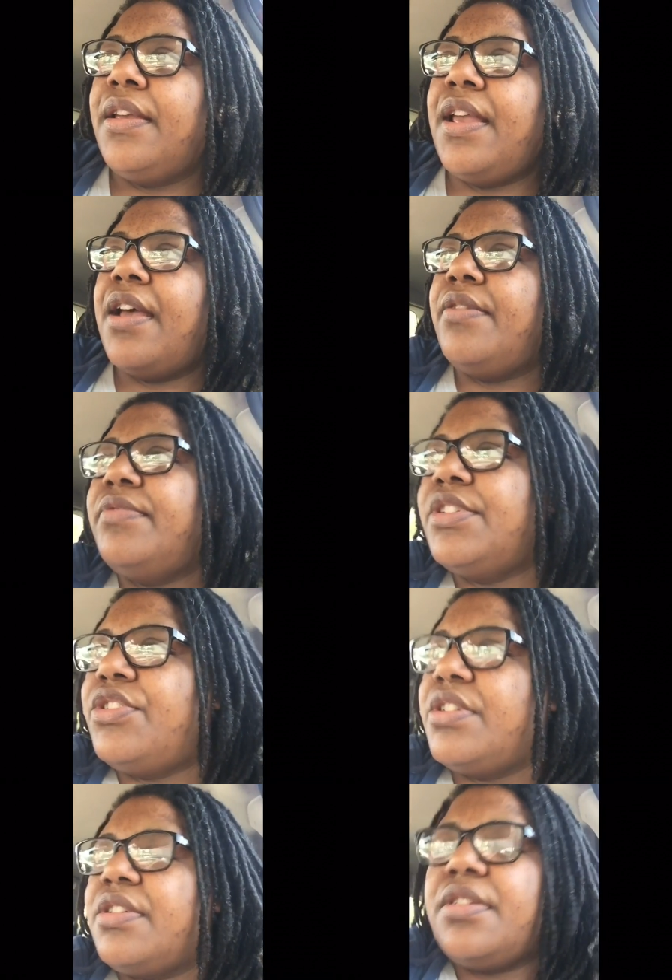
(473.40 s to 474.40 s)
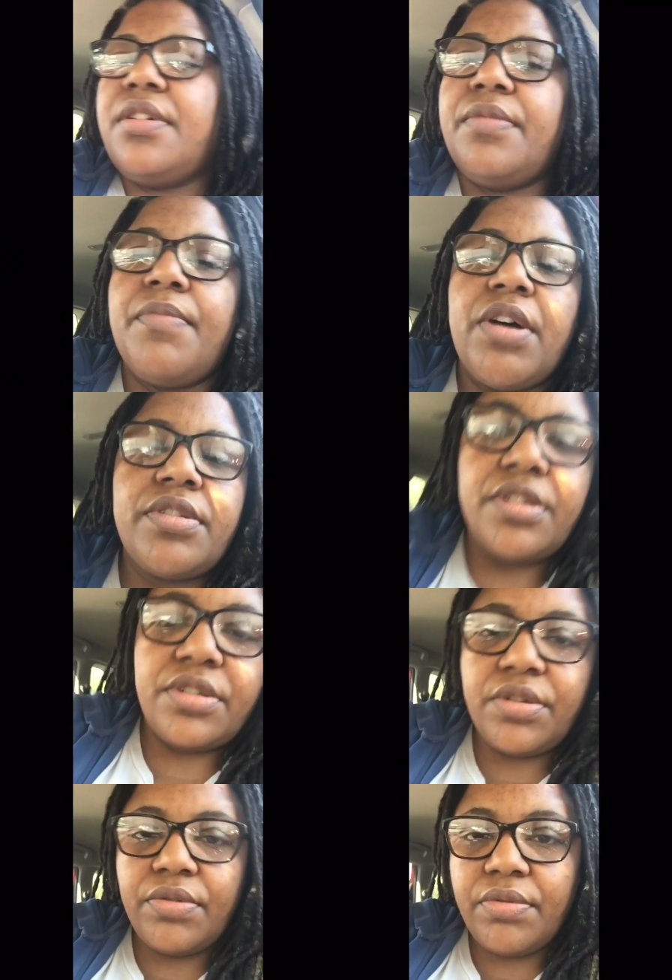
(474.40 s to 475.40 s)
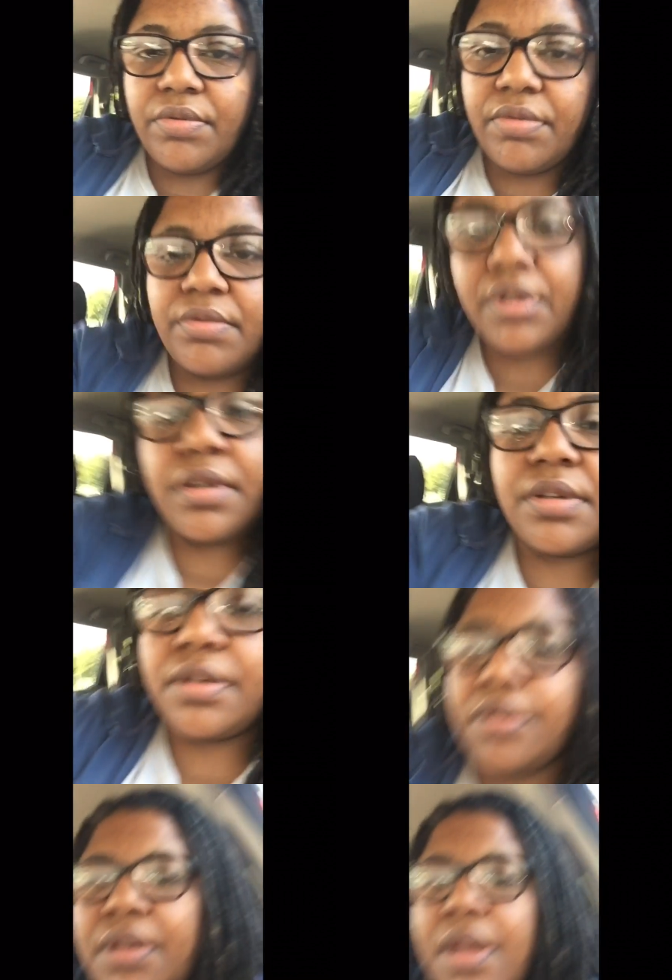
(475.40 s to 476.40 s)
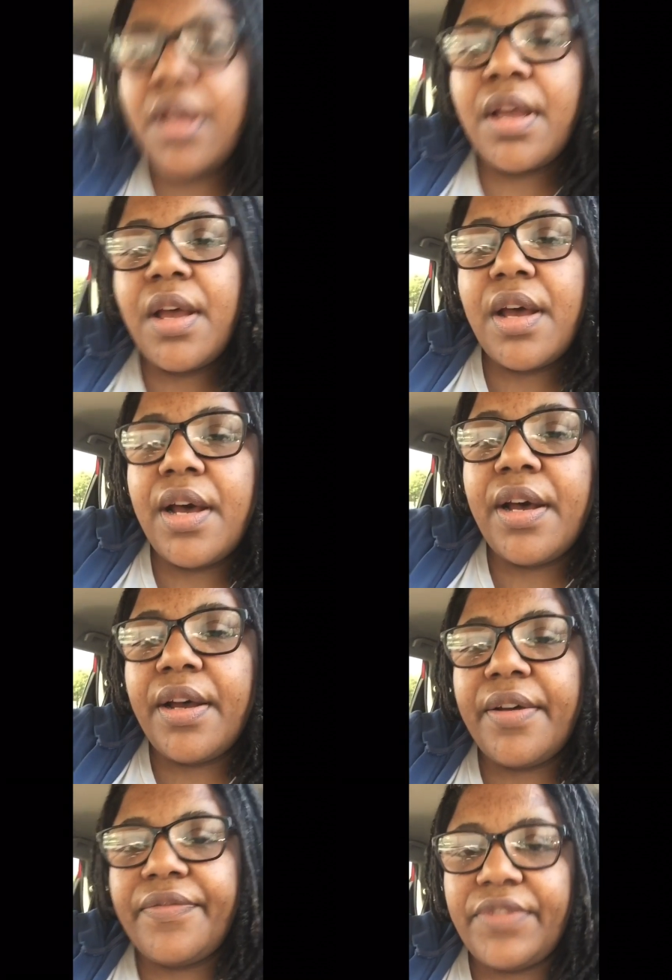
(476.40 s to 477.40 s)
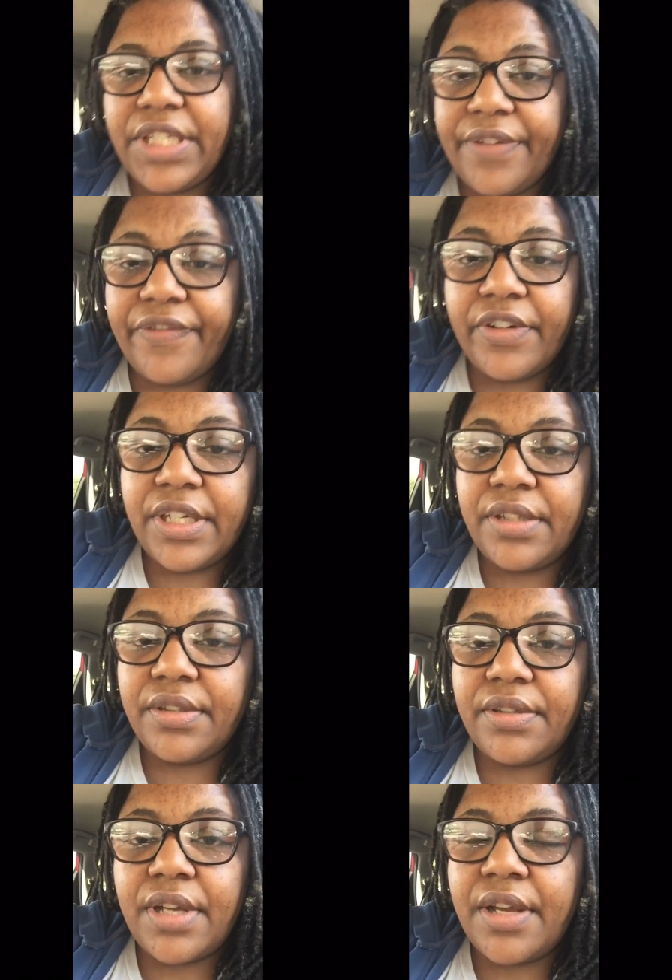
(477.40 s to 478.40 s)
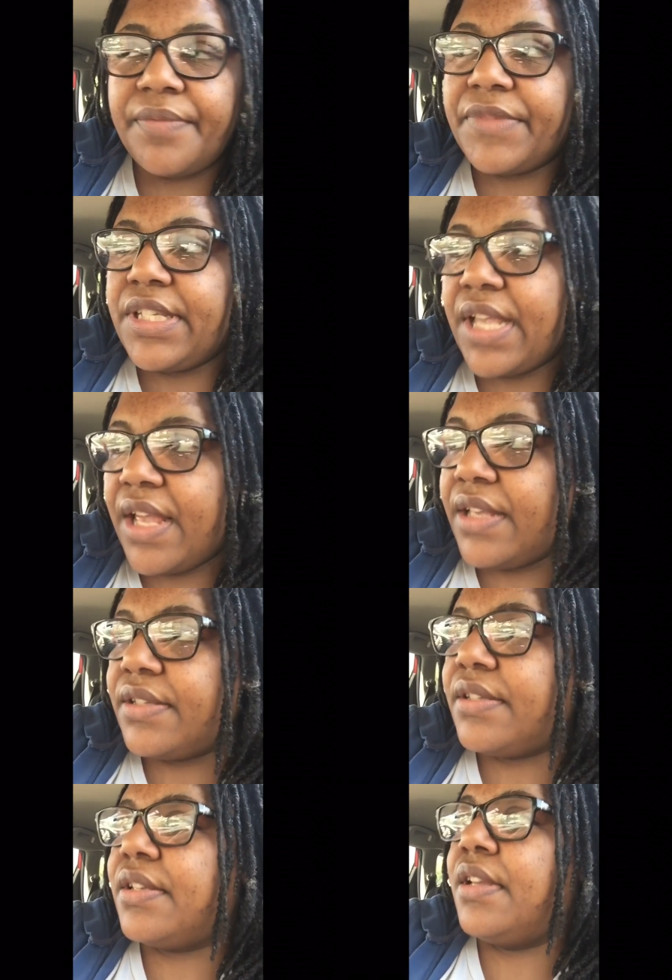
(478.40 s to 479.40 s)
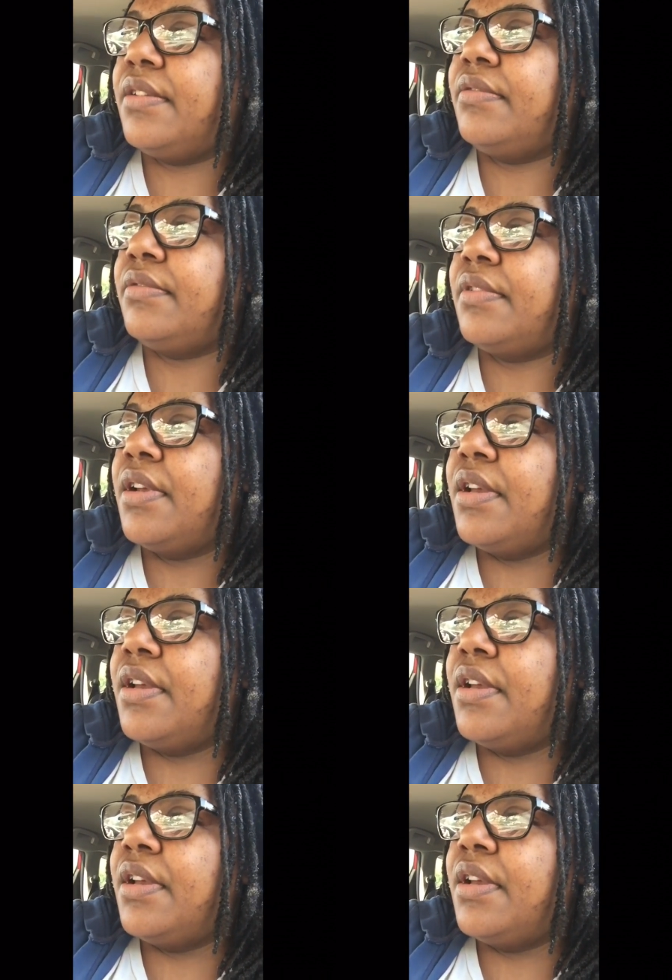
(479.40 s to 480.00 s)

yeah, it was just a multitude of different tests and